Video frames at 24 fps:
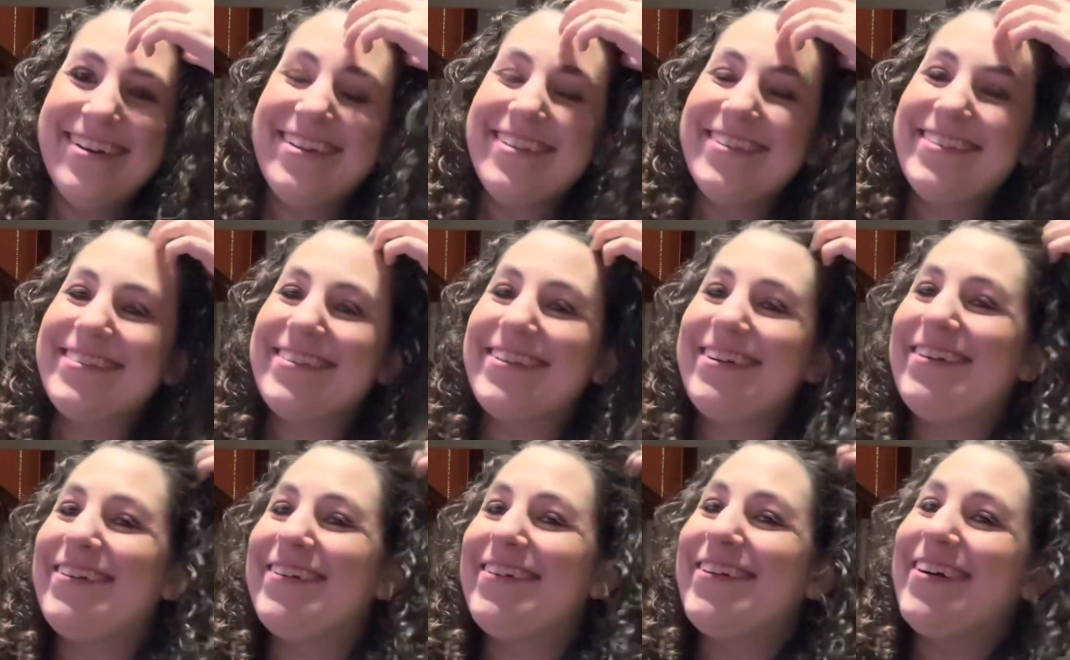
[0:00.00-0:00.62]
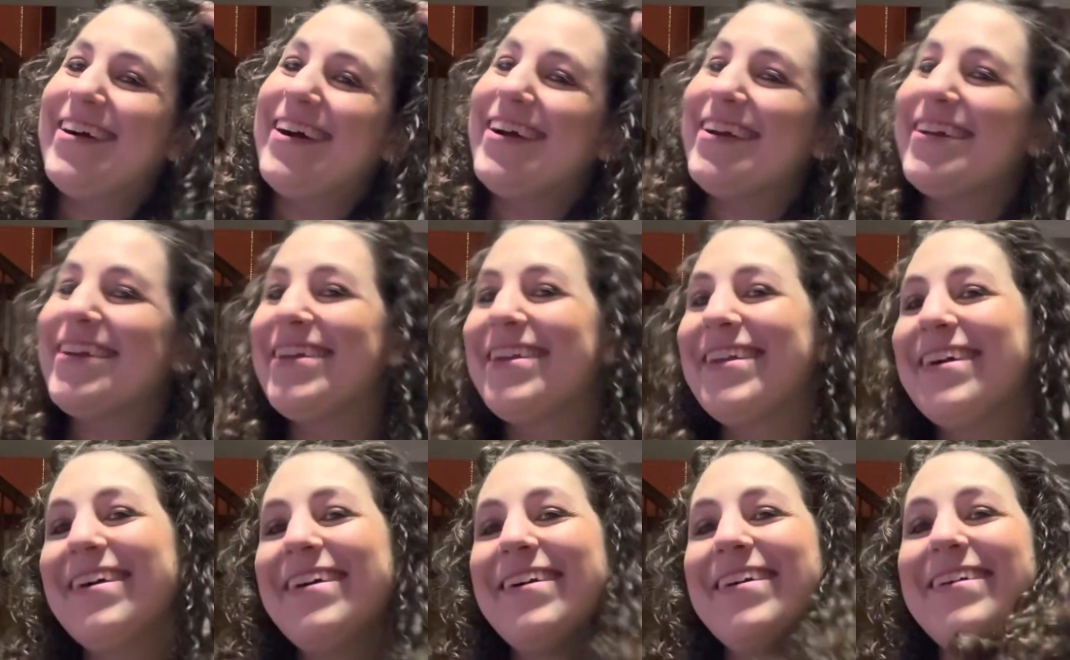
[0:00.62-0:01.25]
so, you
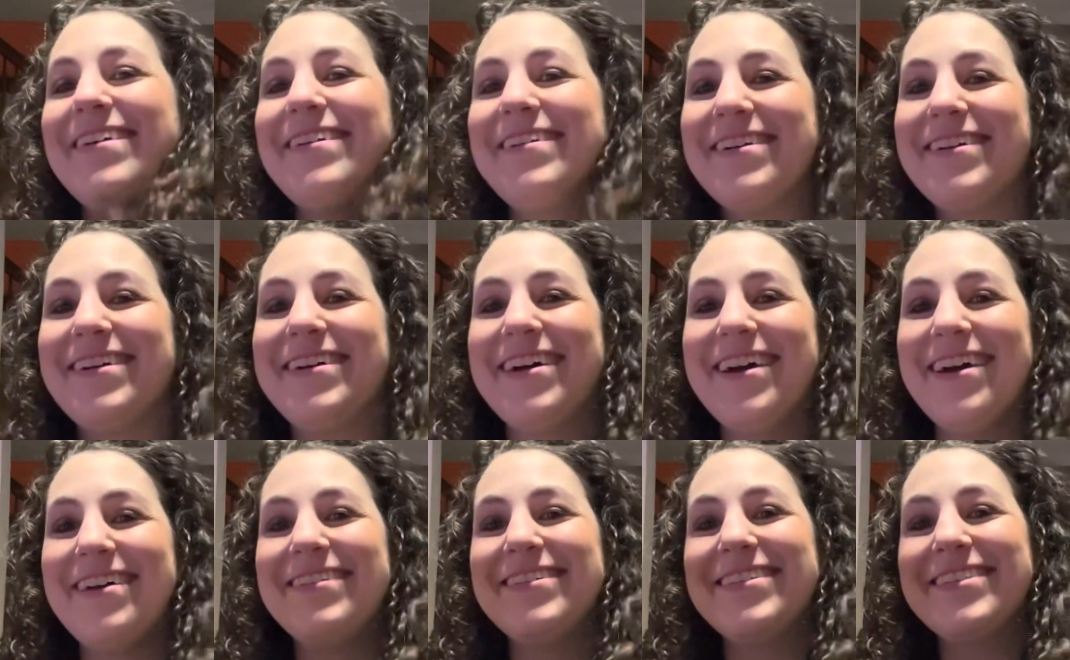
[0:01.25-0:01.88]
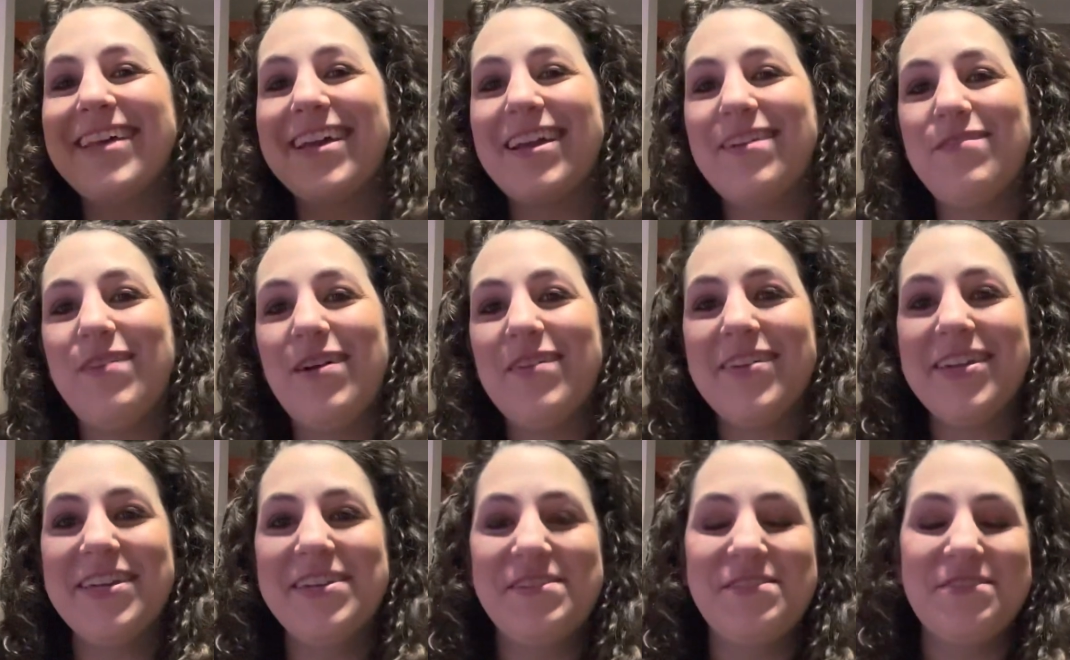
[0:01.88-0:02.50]
know, I was like, if I'm
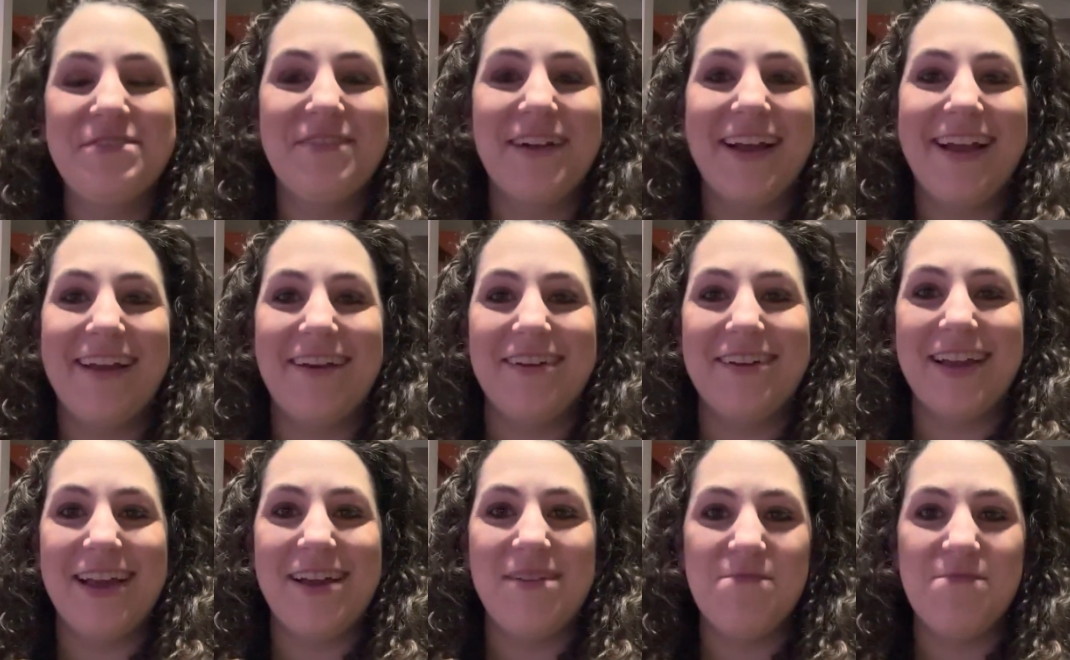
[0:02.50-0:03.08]
gonna do my hair today,